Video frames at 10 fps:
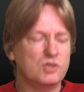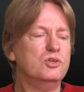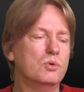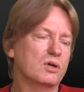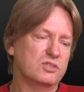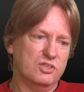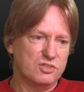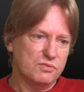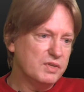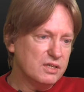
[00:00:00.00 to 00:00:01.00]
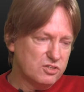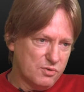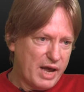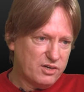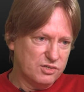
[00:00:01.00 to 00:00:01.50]
nuances of the
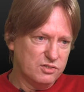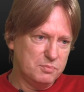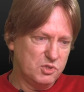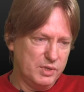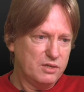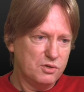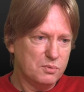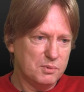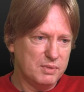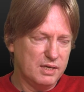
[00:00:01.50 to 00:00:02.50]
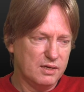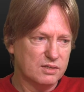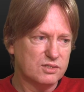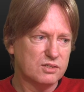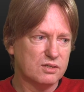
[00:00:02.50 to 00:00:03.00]
interactions between human
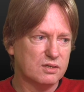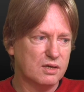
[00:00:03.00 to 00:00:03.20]
beings,